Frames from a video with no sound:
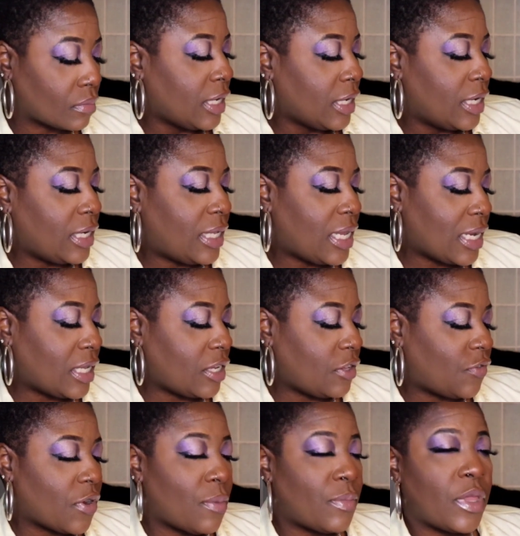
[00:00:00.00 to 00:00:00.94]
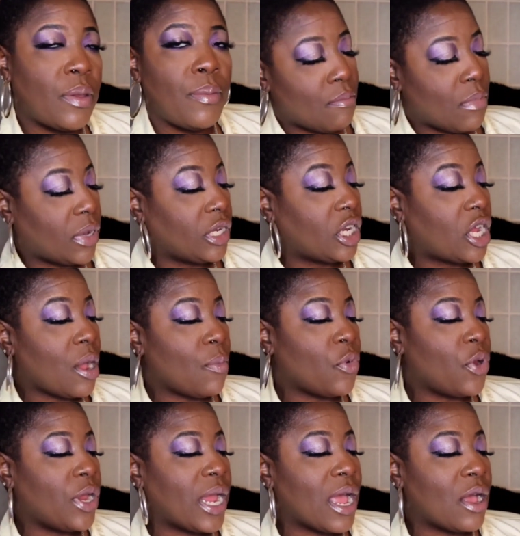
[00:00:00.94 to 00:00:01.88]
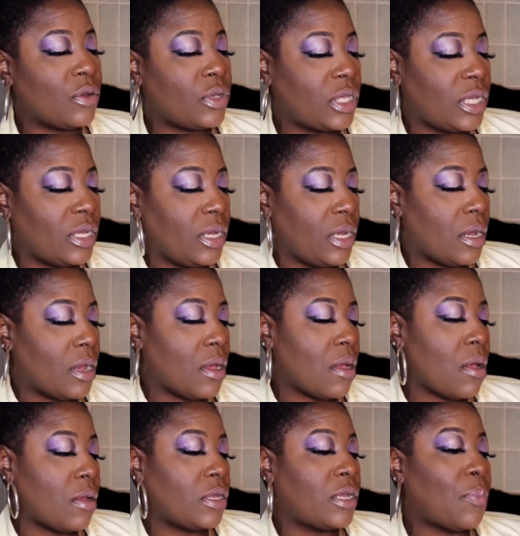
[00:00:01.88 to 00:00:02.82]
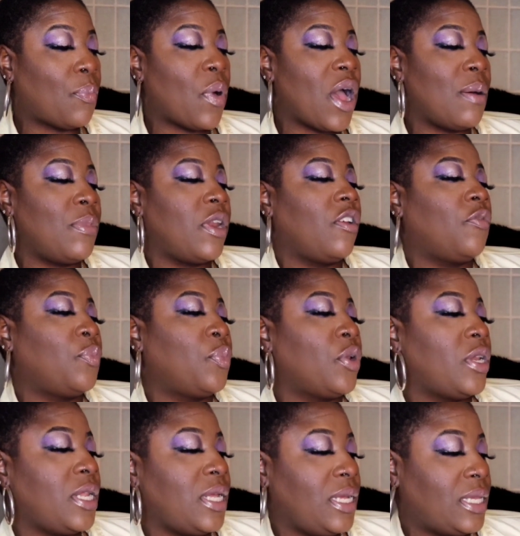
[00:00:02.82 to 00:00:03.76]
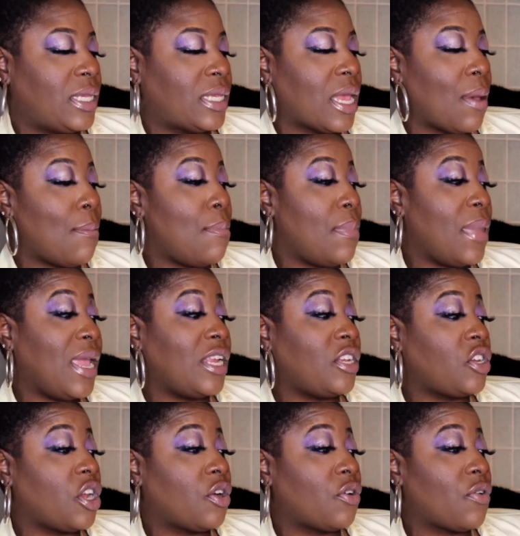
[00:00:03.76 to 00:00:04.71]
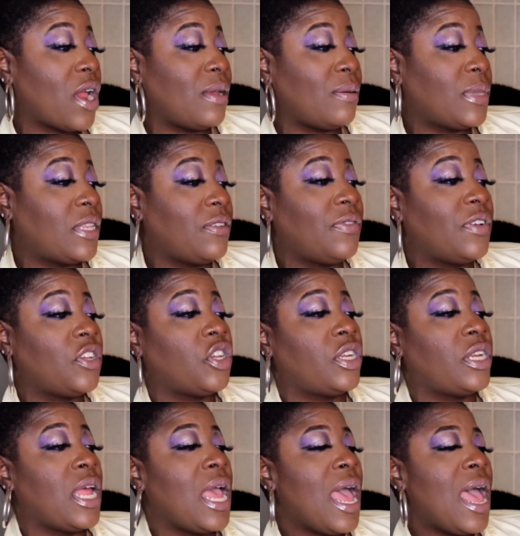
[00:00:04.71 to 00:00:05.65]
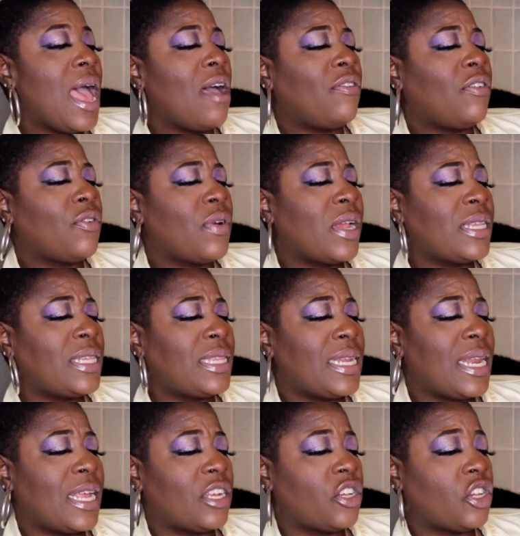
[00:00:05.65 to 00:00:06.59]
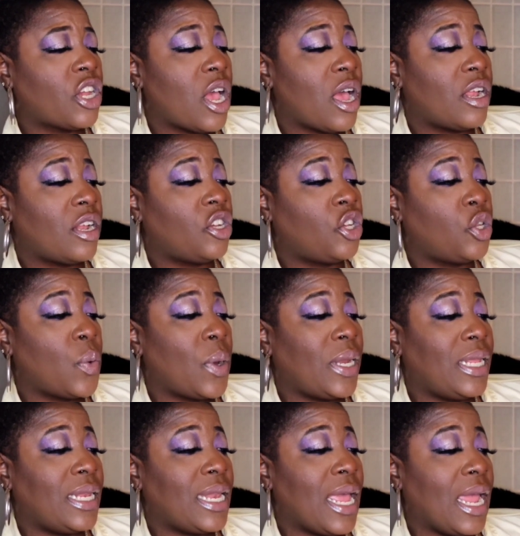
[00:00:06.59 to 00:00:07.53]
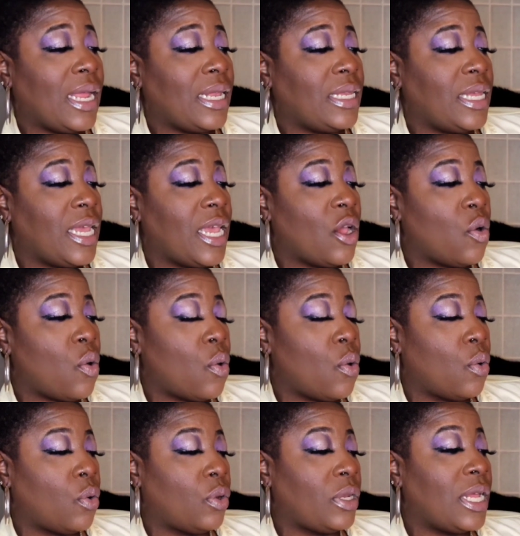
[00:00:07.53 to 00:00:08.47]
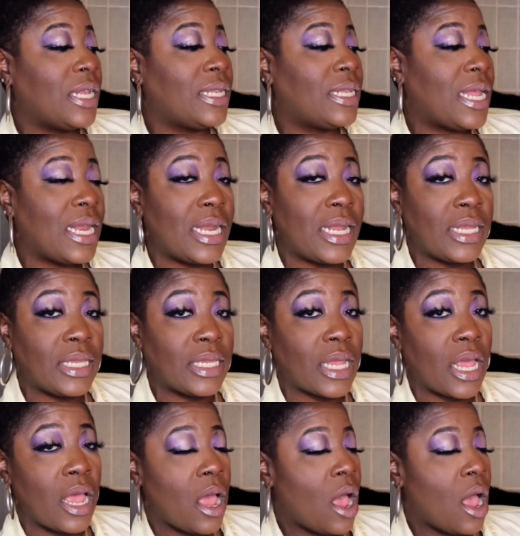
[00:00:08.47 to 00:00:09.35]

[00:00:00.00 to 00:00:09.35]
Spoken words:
Detectives from the Montgomery County Department of Police Major Crimes Division have arrested and charged 29-year-old Dennis